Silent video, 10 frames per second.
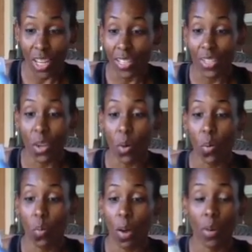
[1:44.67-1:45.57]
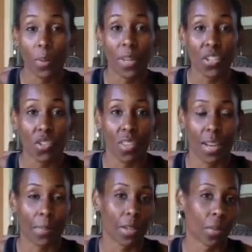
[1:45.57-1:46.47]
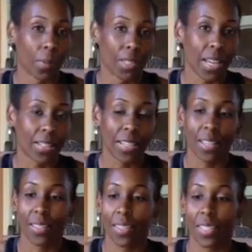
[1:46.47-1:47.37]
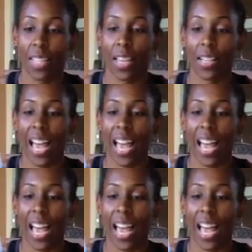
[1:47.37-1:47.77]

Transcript: and so I want to make sure that I'm going to protect against the sun.